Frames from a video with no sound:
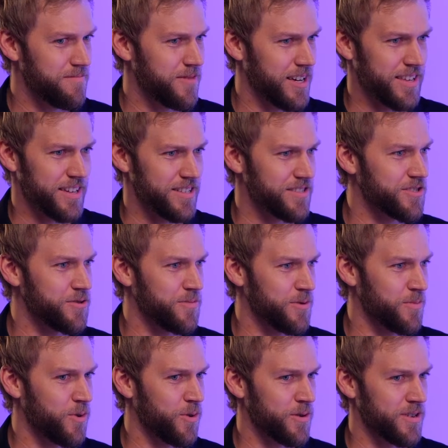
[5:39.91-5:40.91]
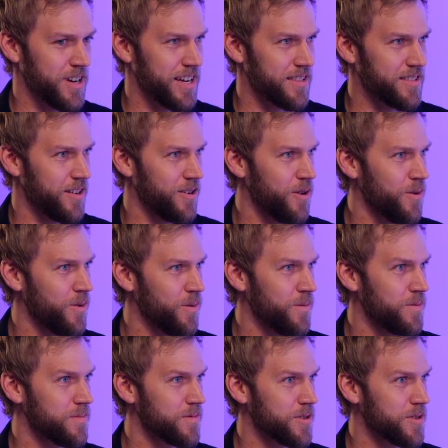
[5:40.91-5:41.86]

I think it's super important, like the whole